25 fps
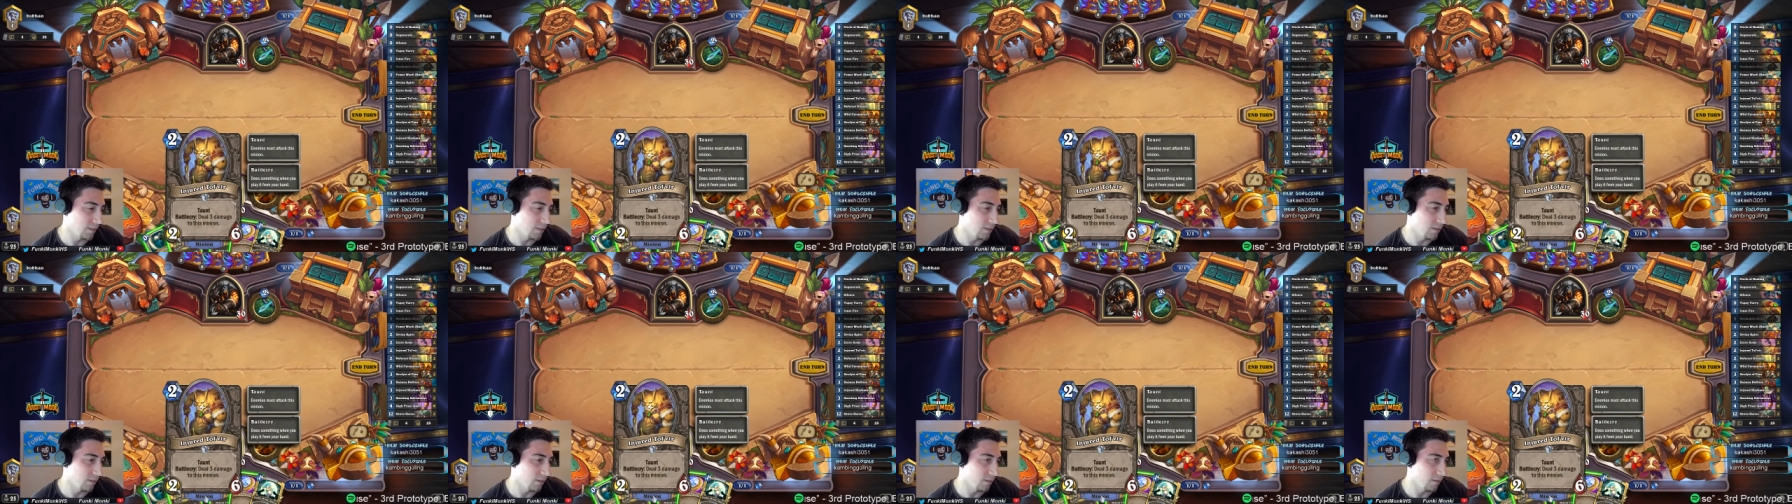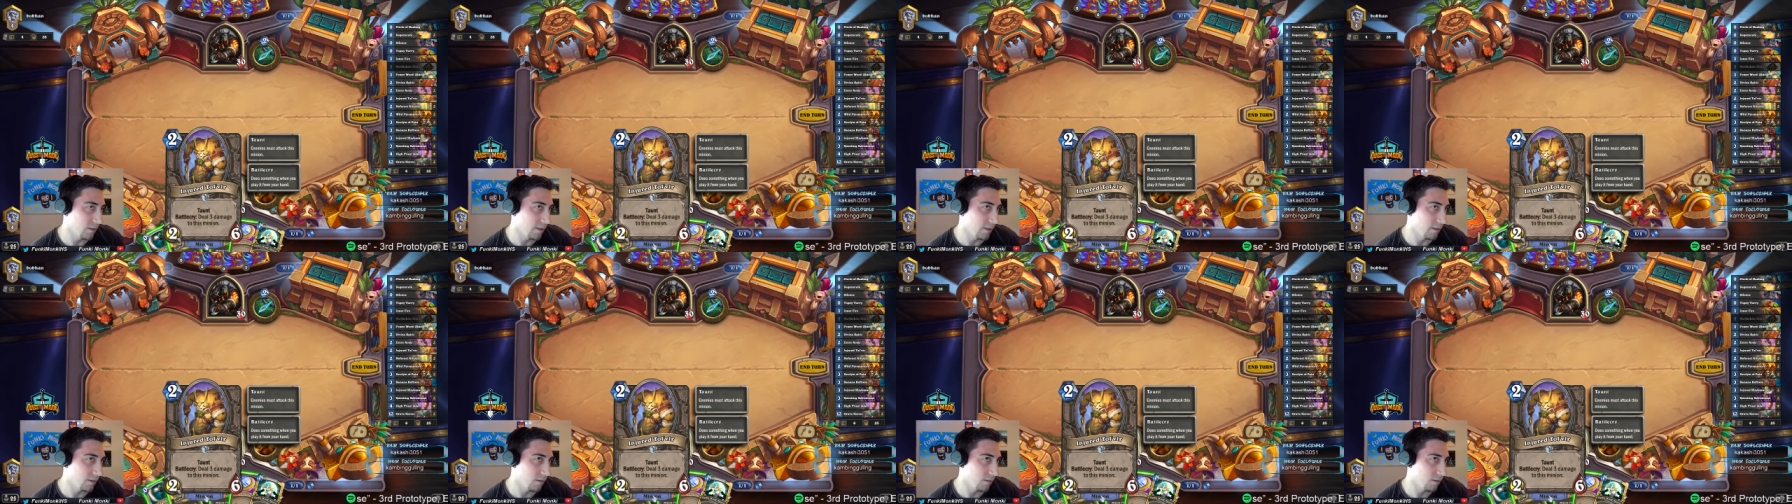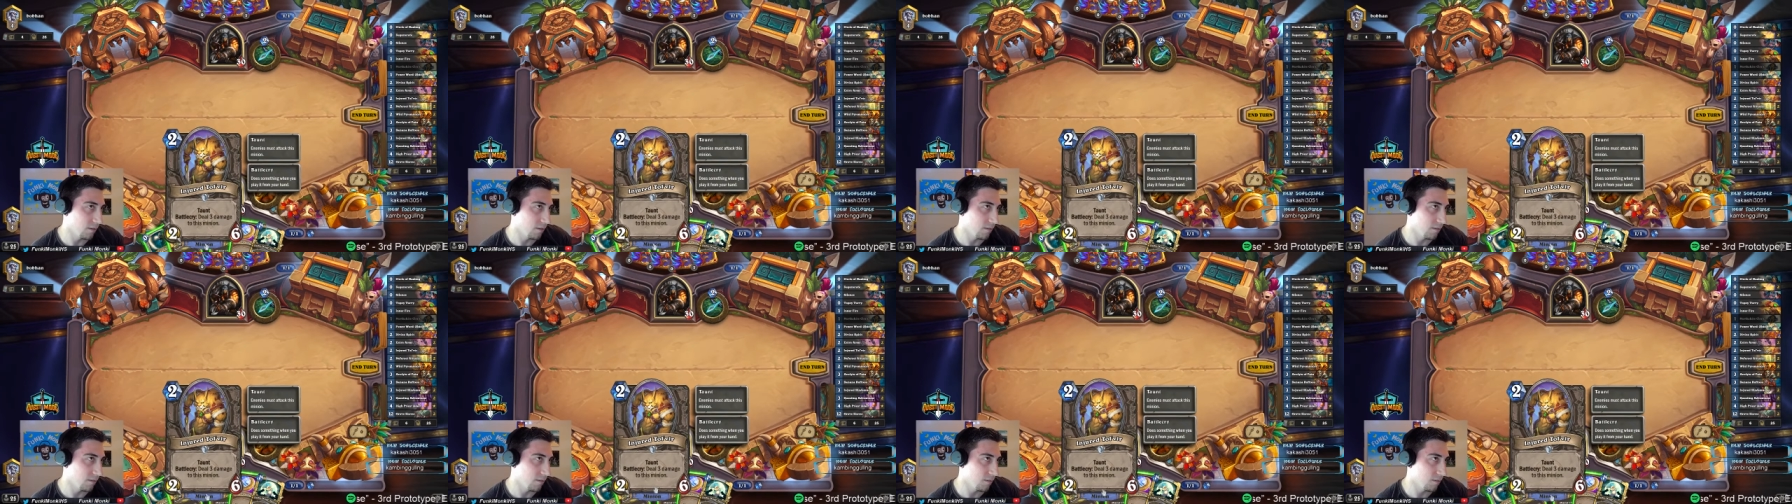deal
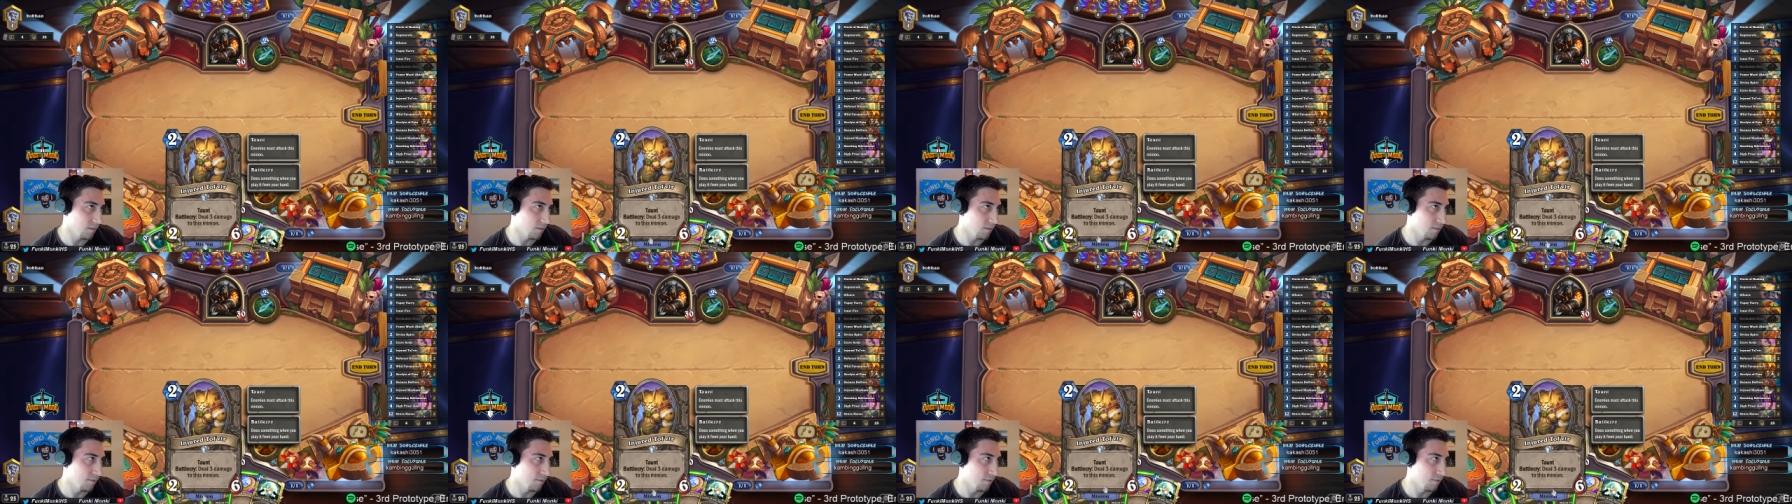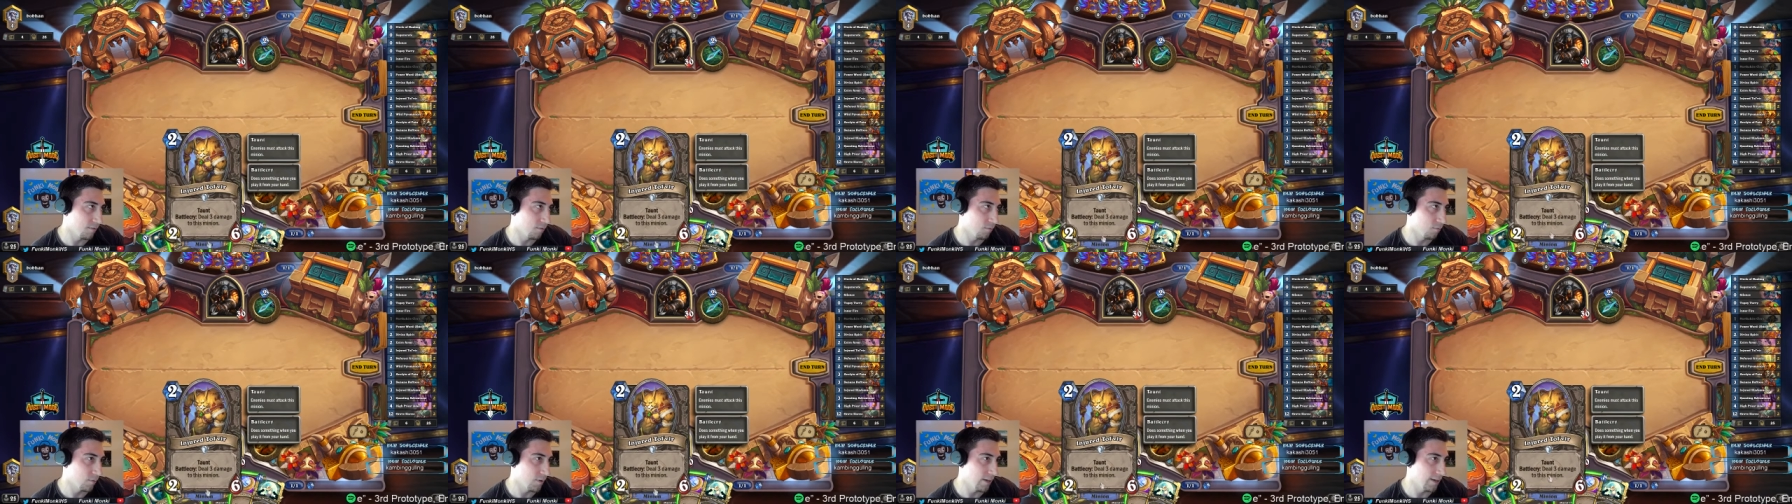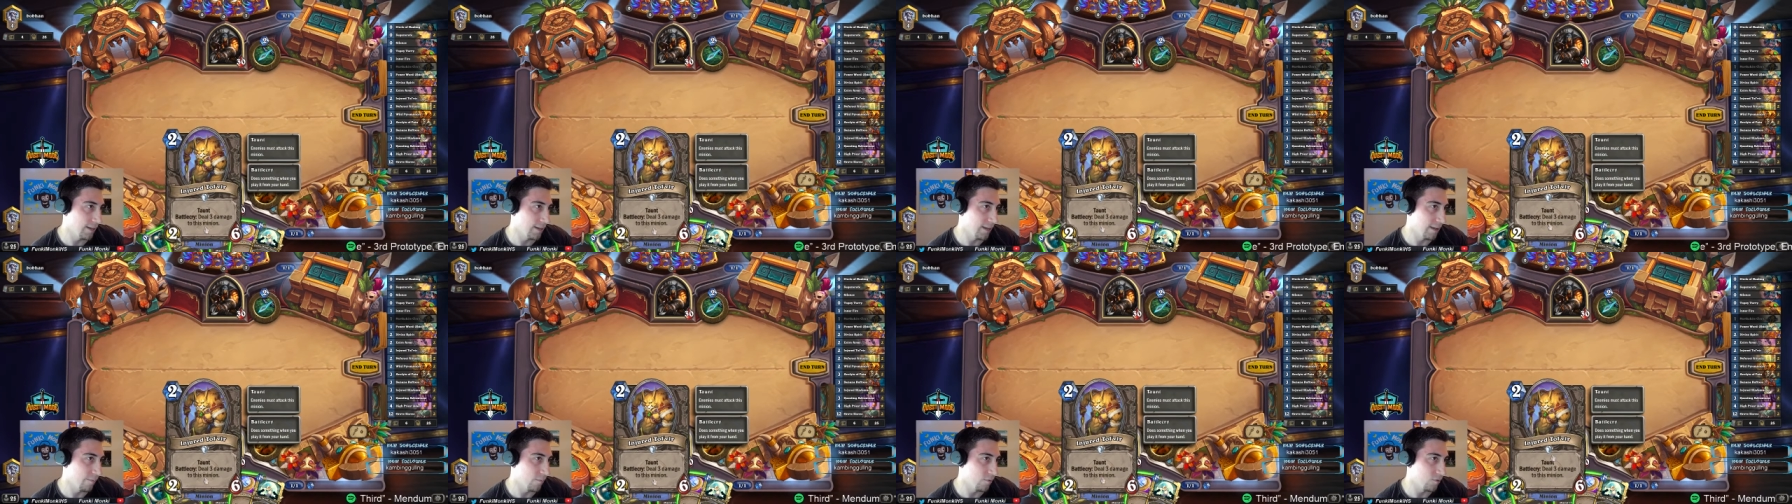3
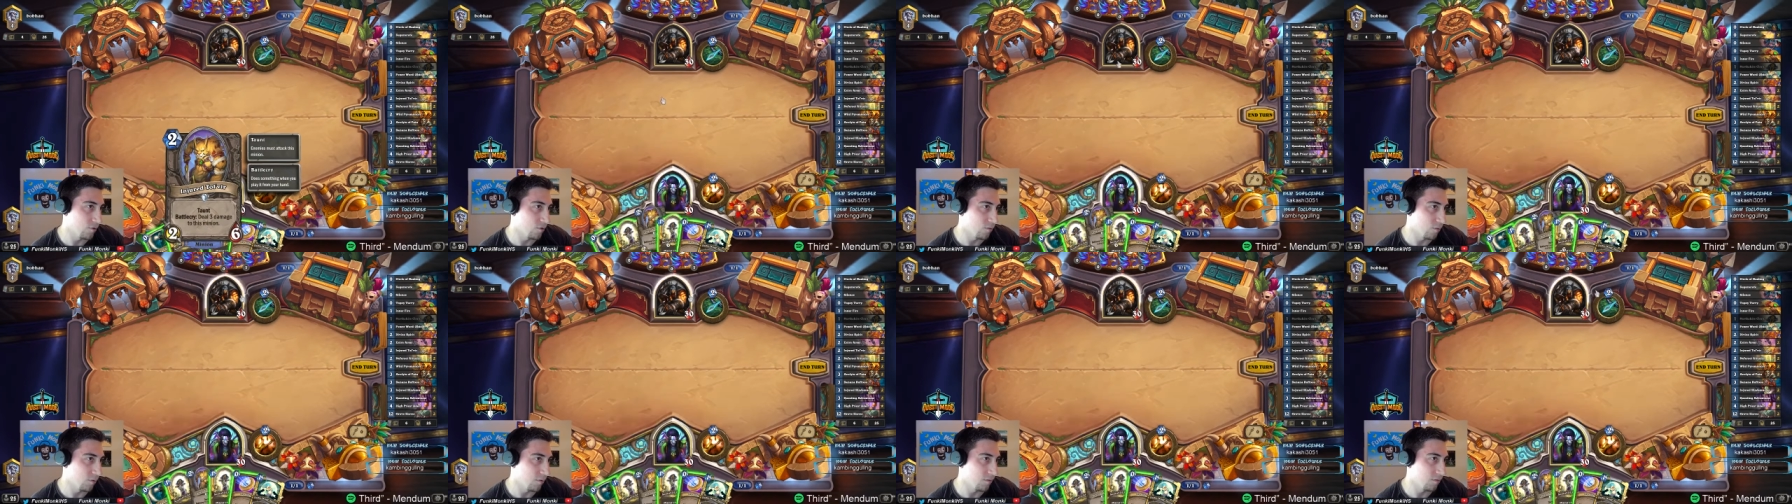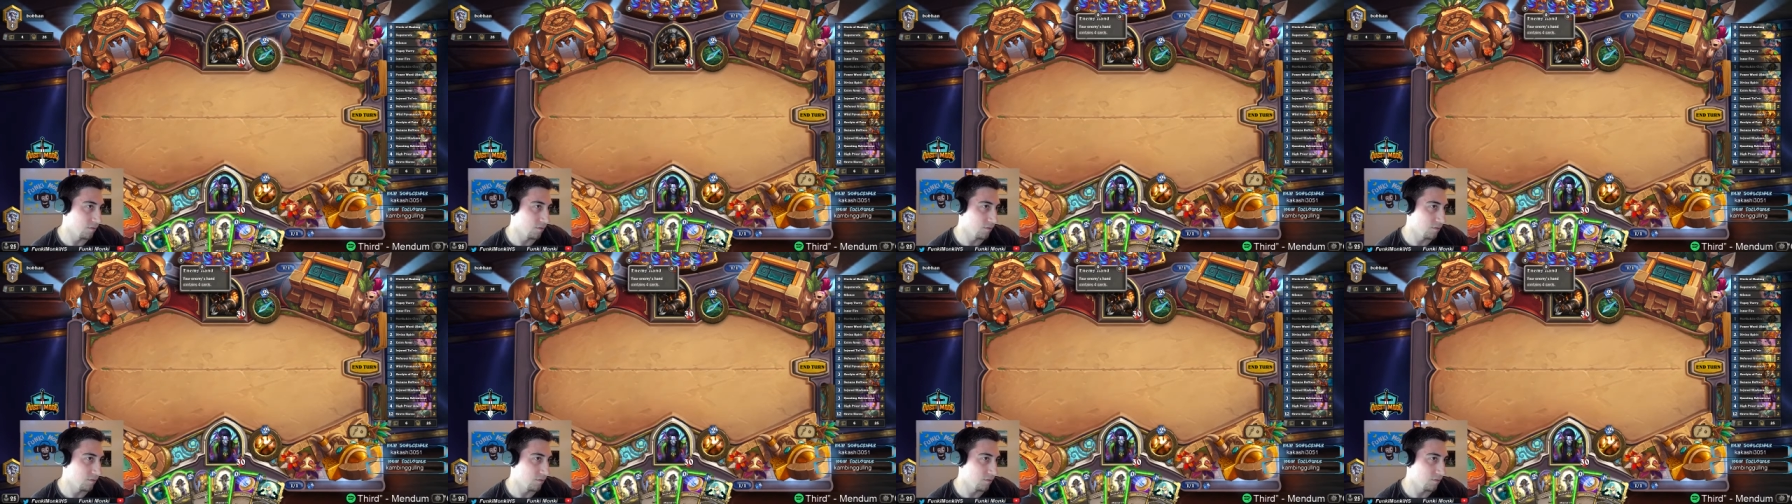damage with.